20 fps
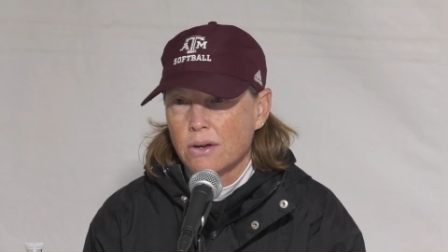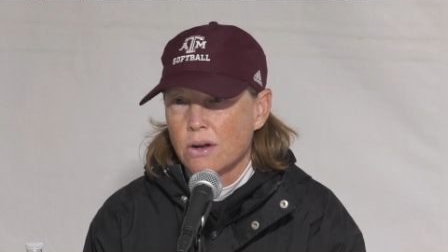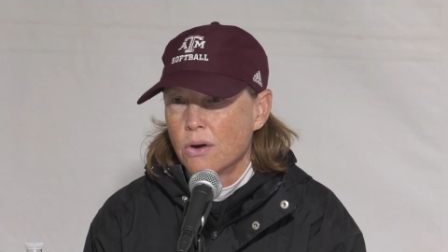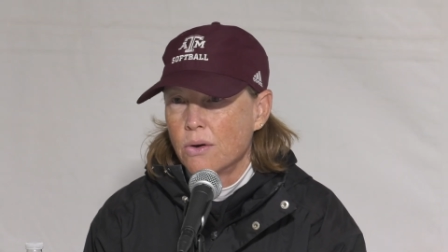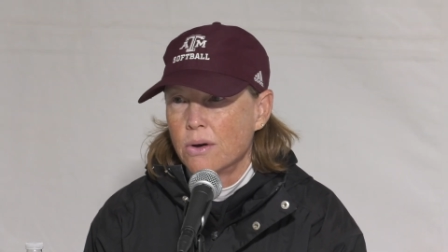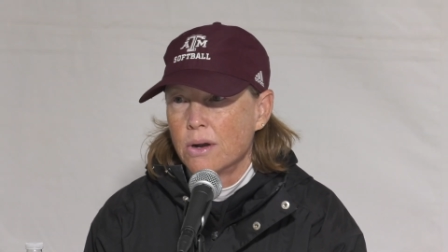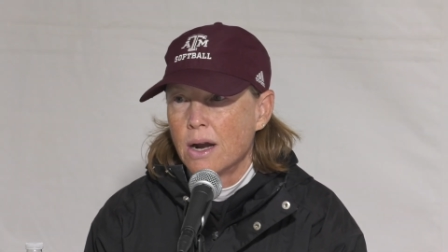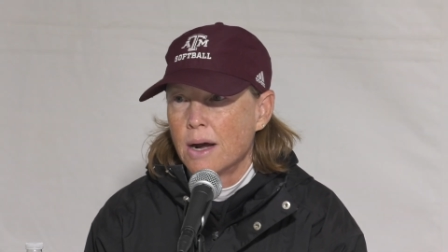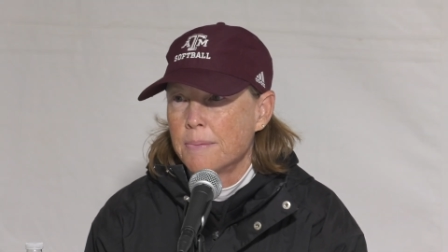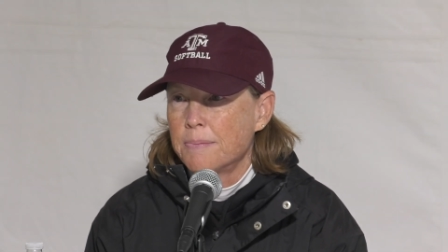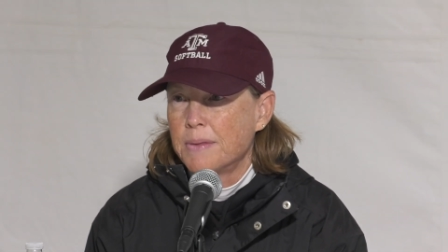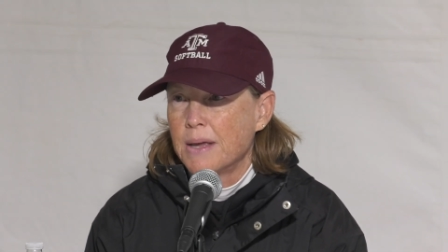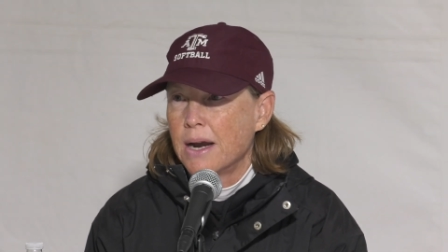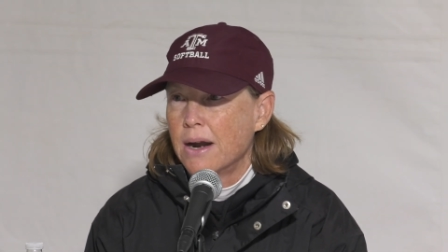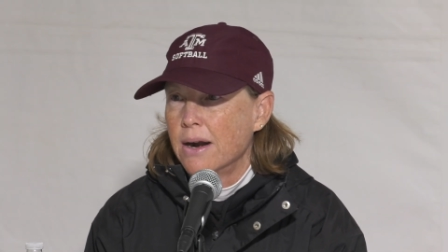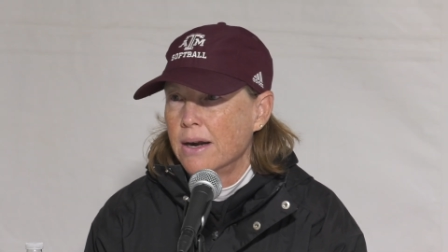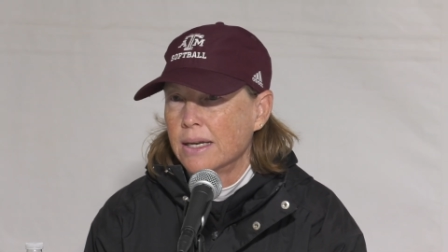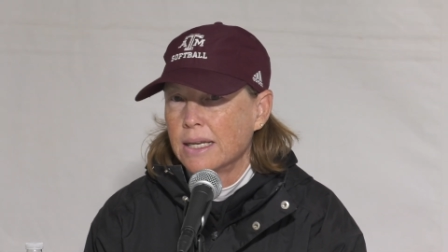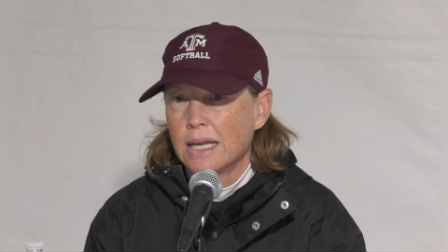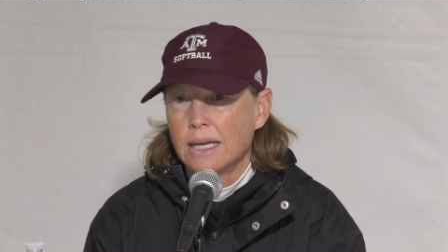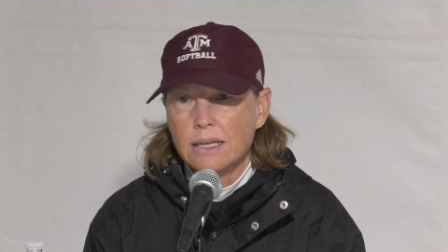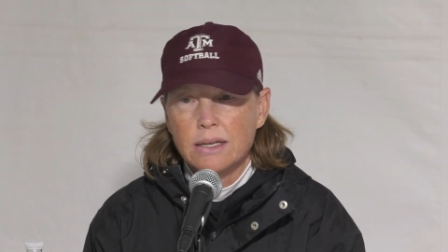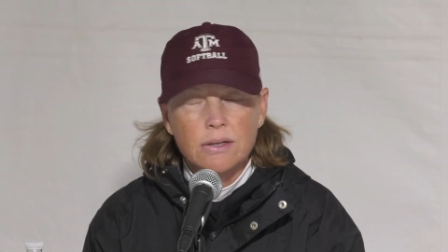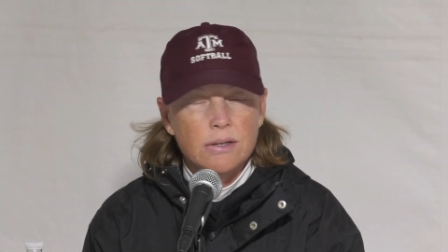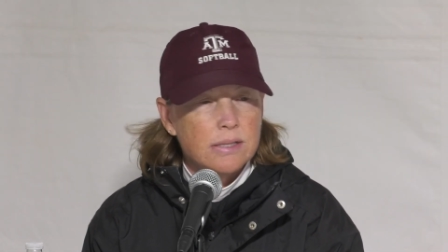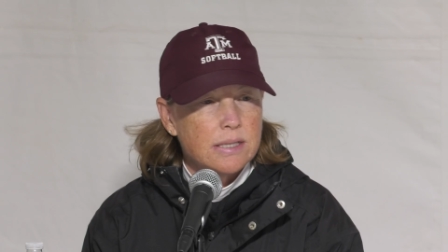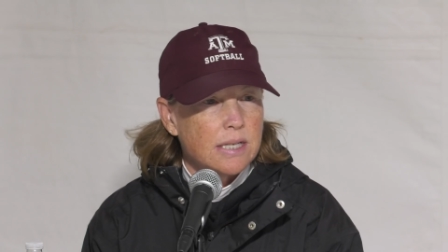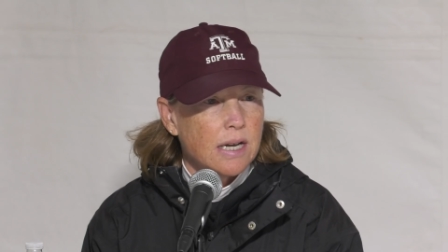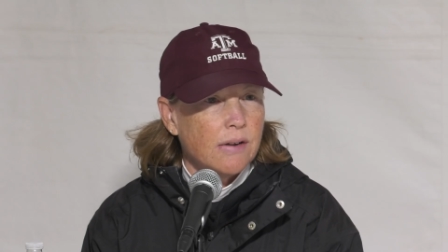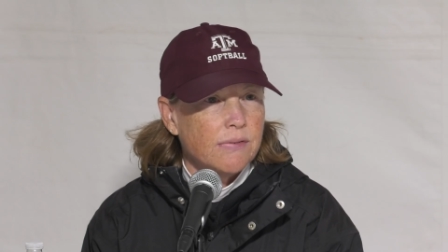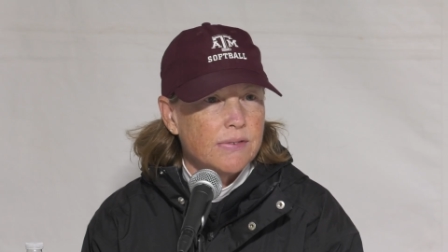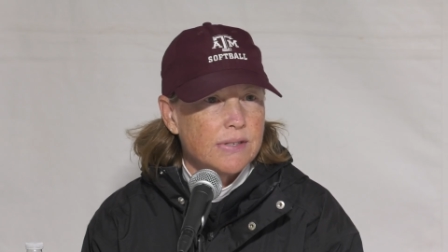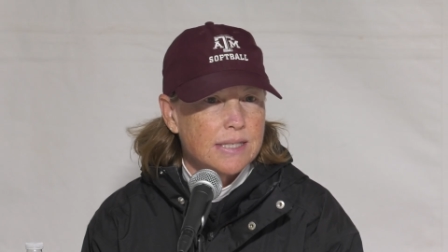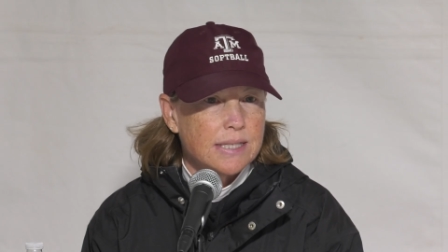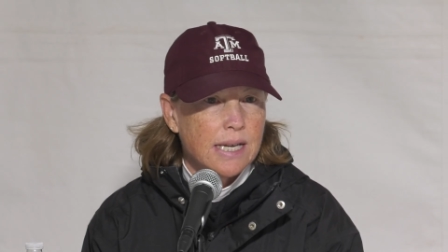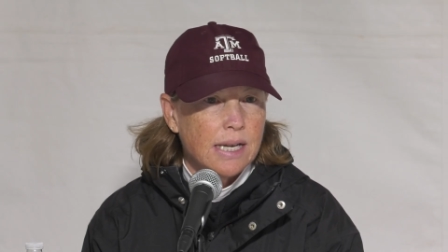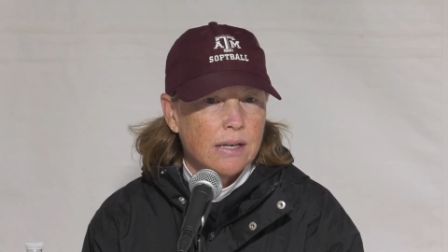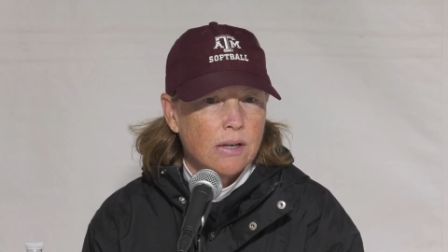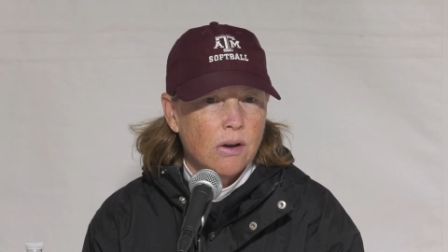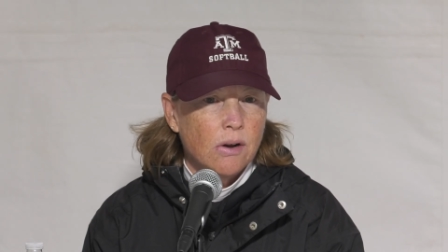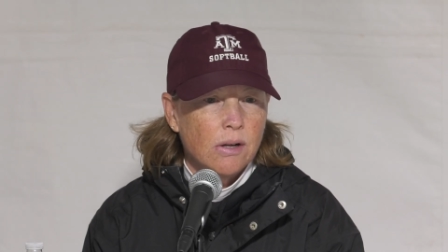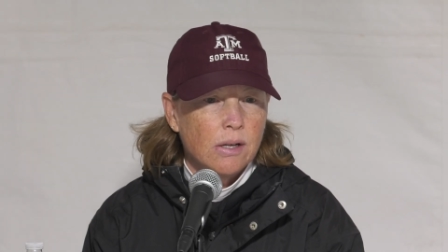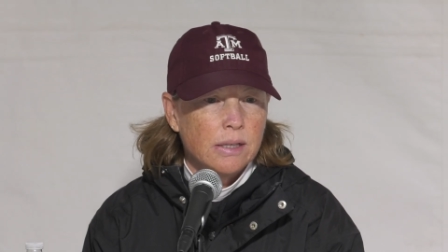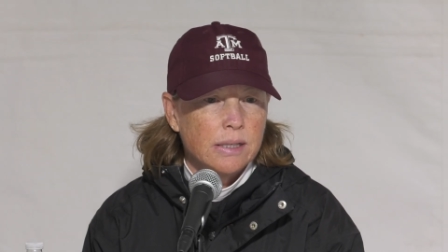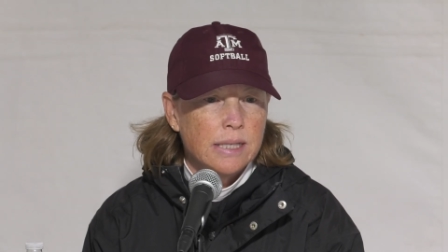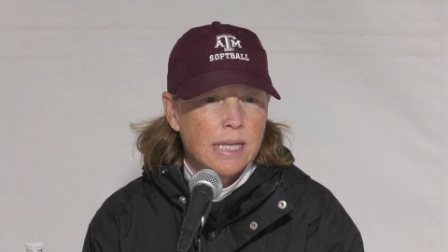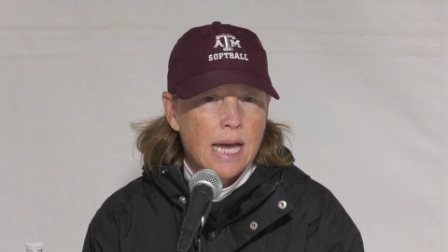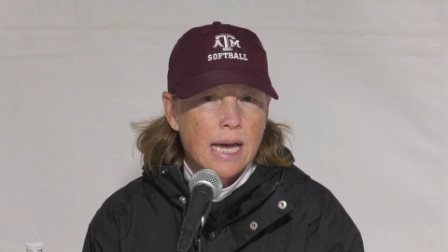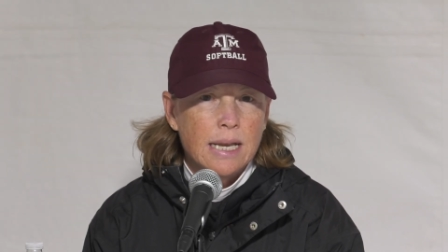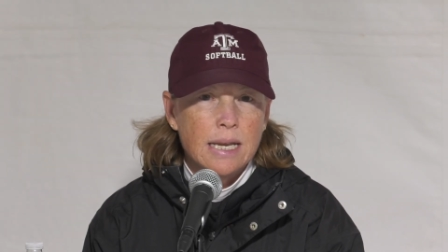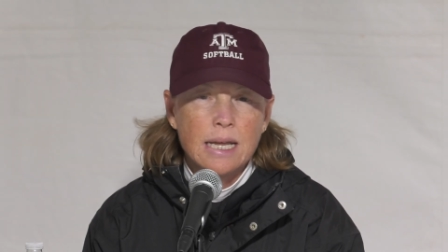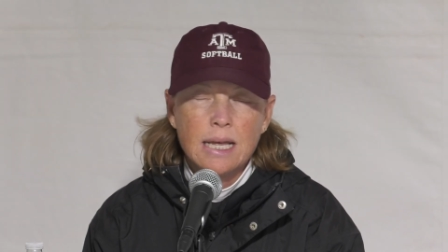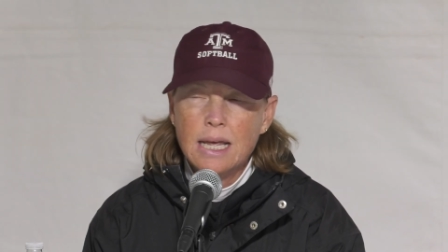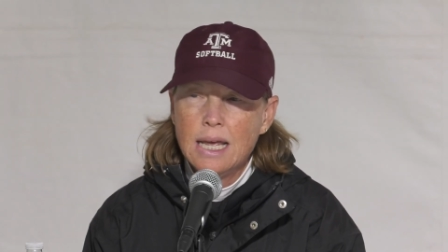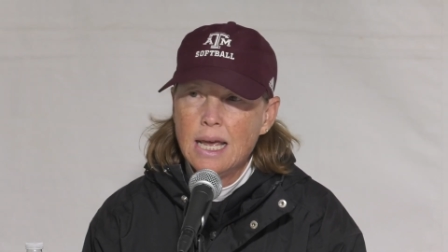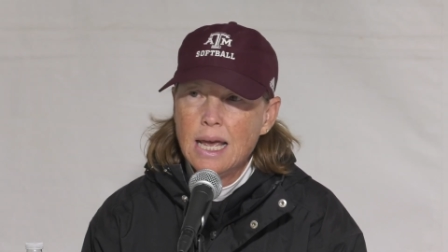going up there and getting herself a single, and then